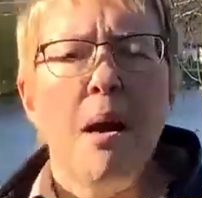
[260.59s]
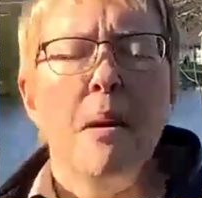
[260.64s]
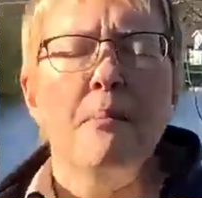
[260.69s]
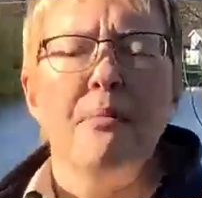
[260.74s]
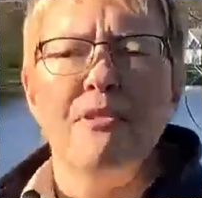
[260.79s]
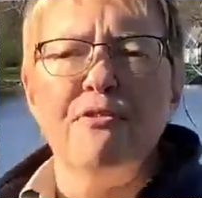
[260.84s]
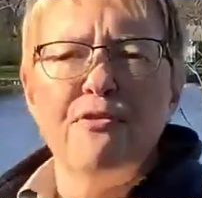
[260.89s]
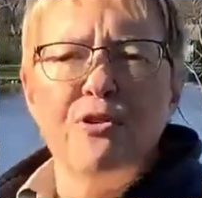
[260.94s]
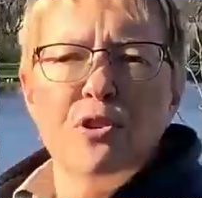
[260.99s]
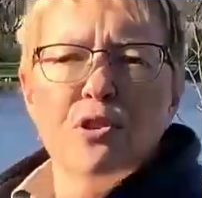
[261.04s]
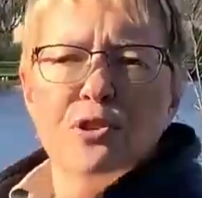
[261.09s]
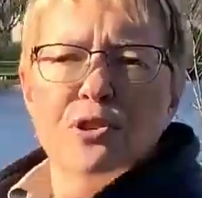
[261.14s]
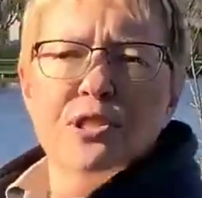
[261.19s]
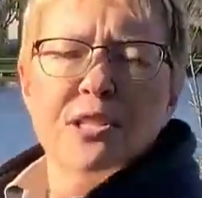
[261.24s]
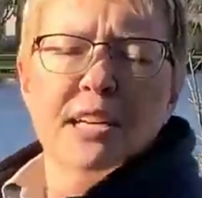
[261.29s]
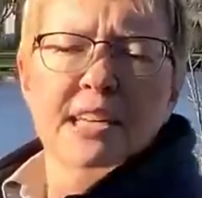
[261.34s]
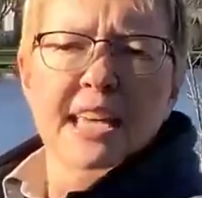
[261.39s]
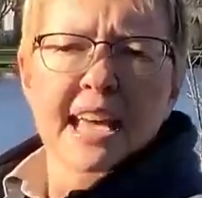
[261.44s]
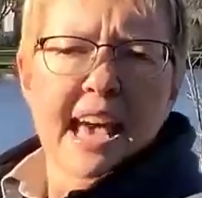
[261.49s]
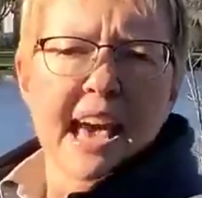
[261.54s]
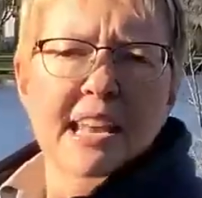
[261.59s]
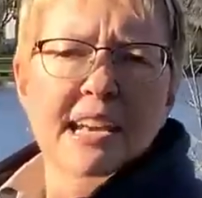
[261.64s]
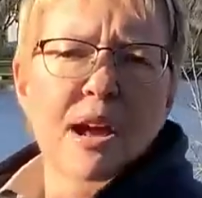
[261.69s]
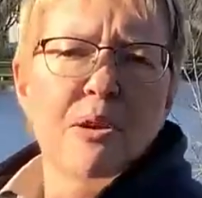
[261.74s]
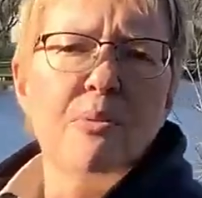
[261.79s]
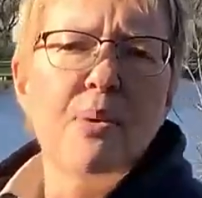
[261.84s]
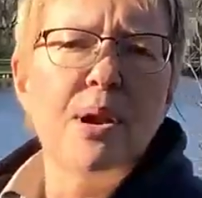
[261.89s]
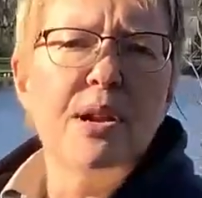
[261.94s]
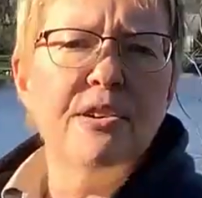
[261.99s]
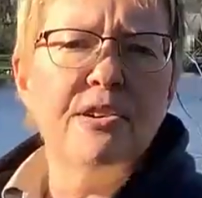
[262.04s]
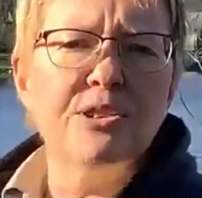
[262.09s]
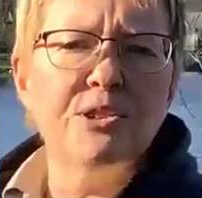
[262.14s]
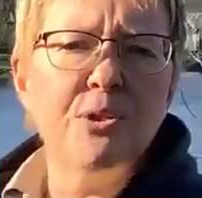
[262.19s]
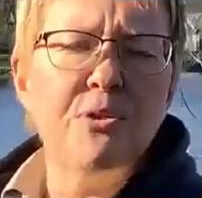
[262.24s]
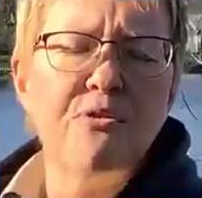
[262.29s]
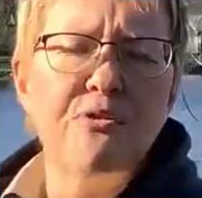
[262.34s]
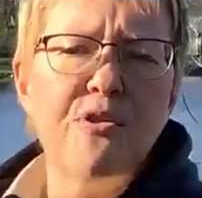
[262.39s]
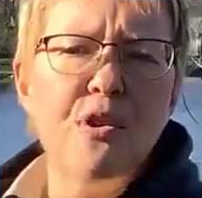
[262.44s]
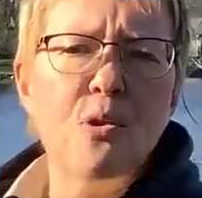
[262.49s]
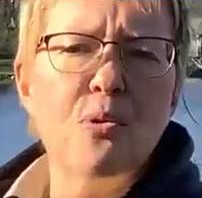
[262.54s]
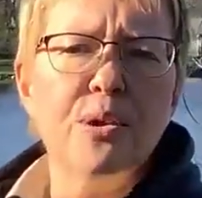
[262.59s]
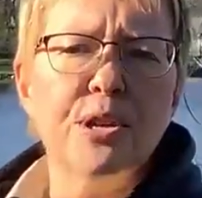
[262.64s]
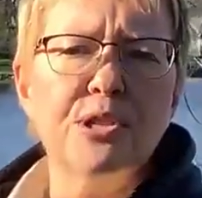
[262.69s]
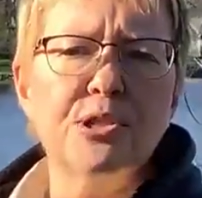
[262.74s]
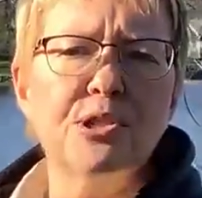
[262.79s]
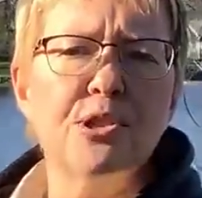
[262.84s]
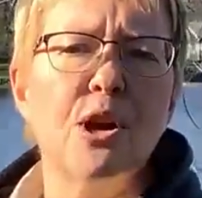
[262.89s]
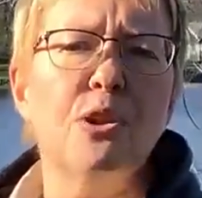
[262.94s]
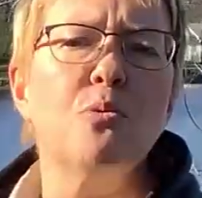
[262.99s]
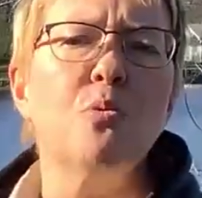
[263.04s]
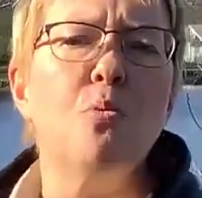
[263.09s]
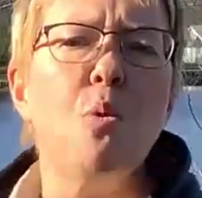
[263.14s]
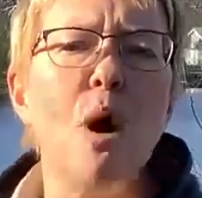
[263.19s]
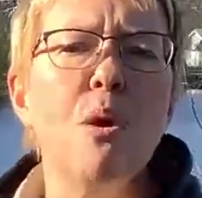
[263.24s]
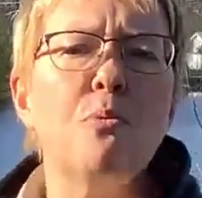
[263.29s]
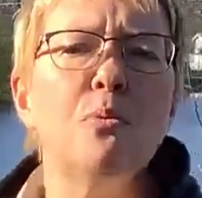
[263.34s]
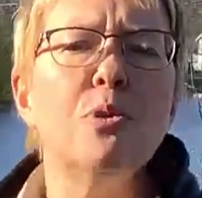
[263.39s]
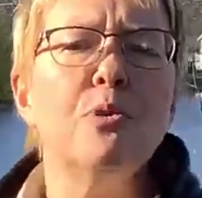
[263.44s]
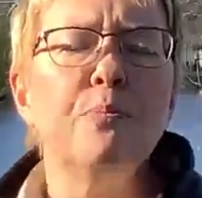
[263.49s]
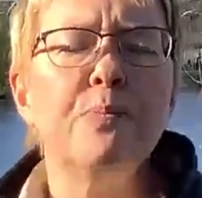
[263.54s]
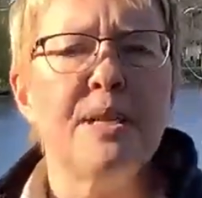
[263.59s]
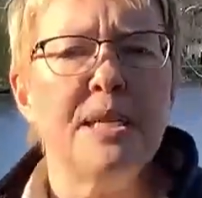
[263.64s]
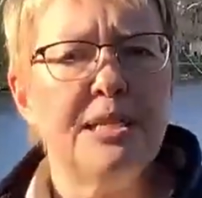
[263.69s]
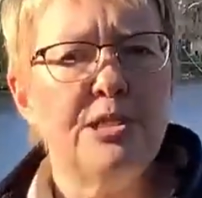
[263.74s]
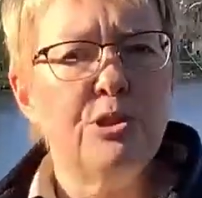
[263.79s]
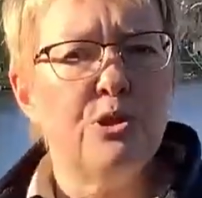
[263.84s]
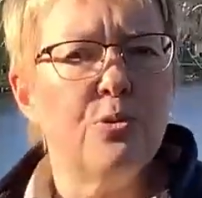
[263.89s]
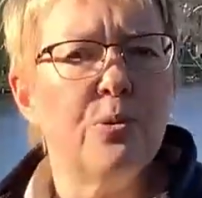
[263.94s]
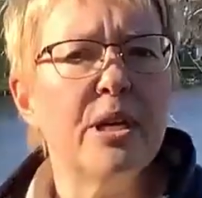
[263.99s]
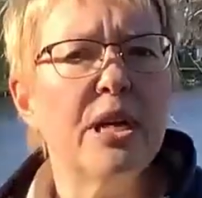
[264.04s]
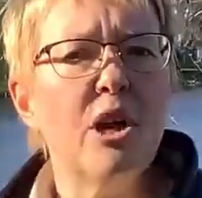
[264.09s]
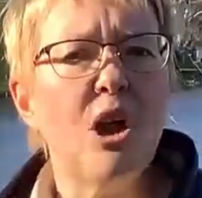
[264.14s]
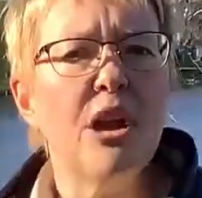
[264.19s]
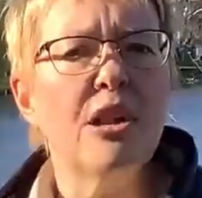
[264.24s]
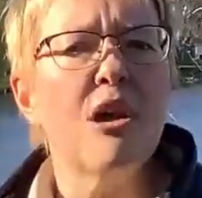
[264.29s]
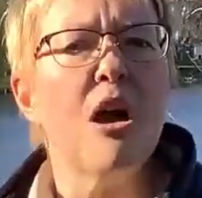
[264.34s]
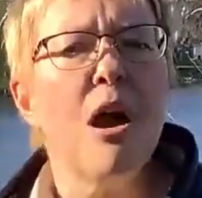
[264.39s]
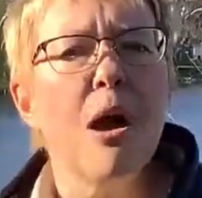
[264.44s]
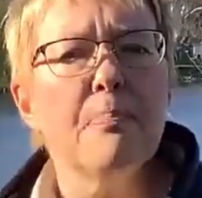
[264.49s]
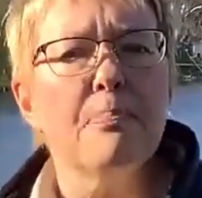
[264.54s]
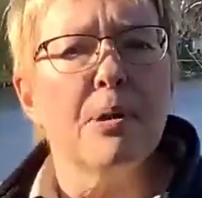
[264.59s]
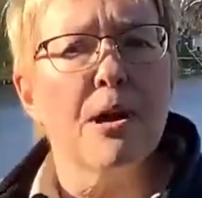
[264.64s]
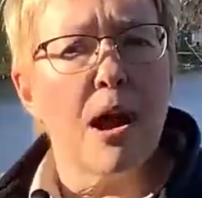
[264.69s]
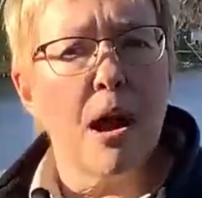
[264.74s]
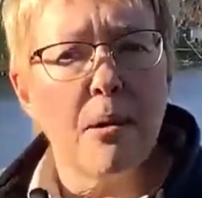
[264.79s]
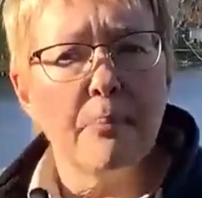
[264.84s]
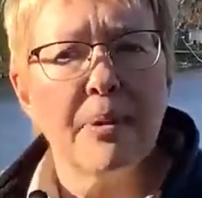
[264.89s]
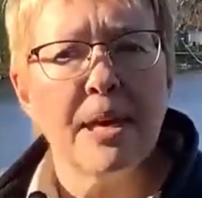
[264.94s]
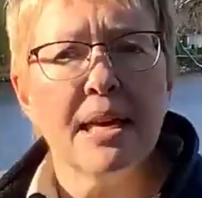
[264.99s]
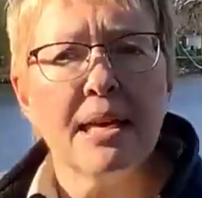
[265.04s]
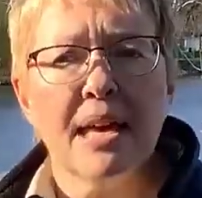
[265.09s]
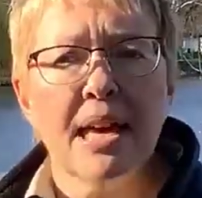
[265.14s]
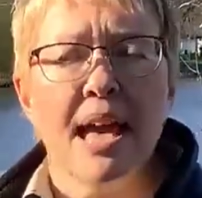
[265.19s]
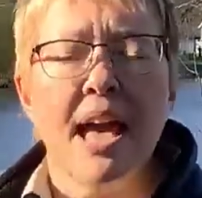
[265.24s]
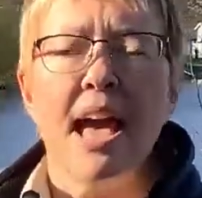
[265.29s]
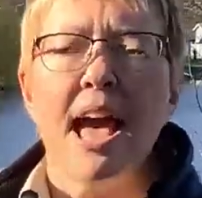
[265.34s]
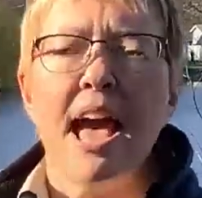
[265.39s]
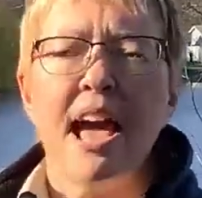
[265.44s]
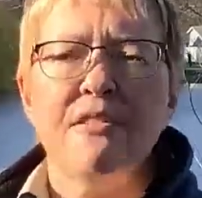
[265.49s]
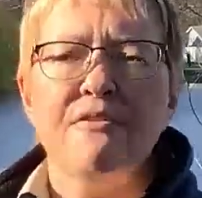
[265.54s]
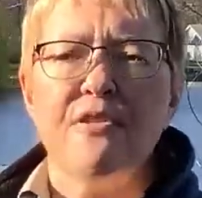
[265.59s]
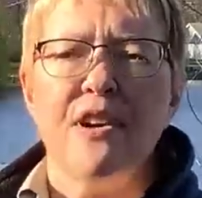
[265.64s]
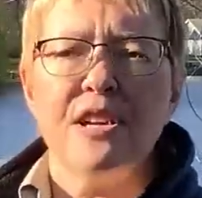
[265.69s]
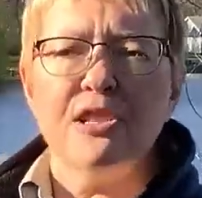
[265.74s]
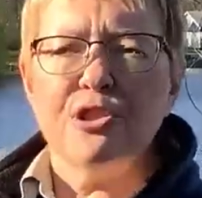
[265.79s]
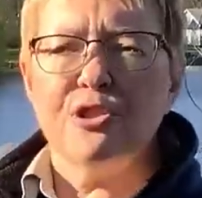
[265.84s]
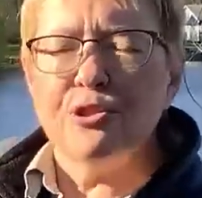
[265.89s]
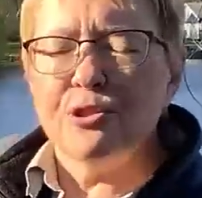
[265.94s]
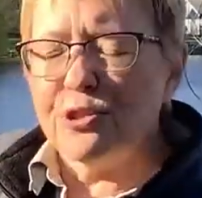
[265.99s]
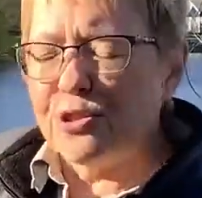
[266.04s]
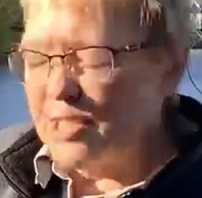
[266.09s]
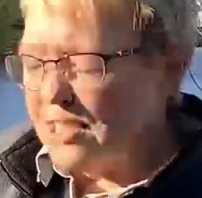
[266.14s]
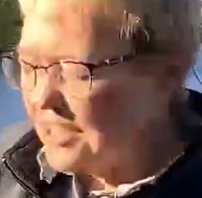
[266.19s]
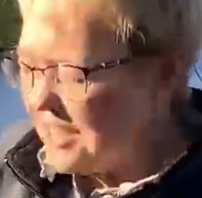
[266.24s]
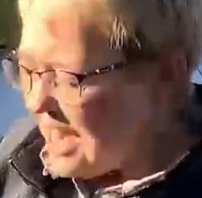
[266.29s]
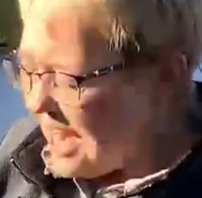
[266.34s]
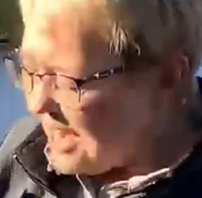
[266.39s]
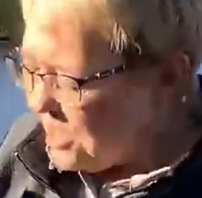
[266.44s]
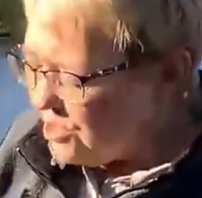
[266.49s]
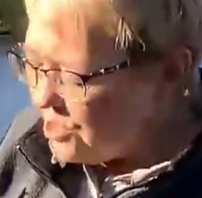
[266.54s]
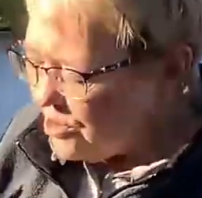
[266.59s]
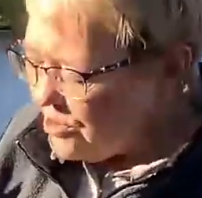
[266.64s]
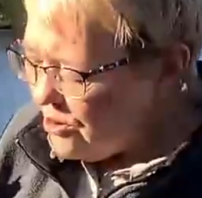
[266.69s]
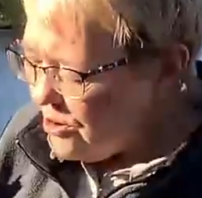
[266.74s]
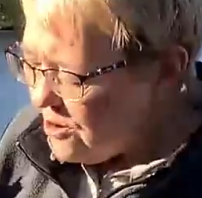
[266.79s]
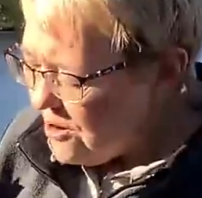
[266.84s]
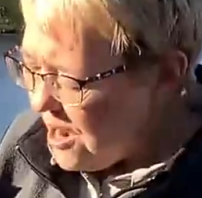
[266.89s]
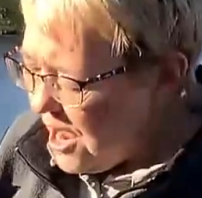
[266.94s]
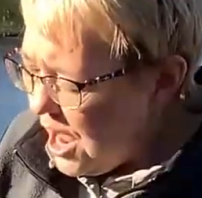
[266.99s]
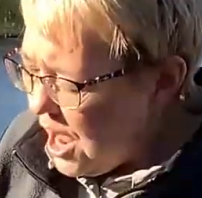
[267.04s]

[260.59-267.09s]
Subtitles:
But first, again, I want us to focus on what we'll be doing on upcoming adventures in nature.